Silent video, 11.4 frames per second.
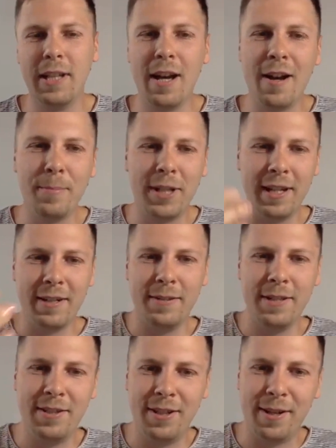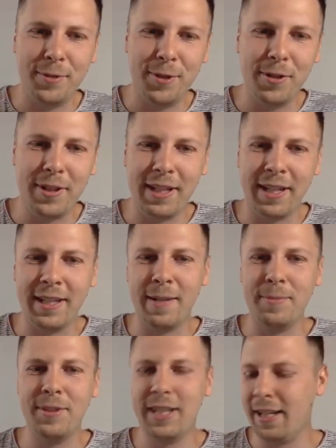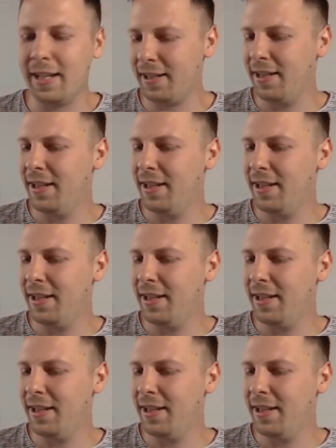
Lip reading: I'm here with you. I'm talking, and I'm saying,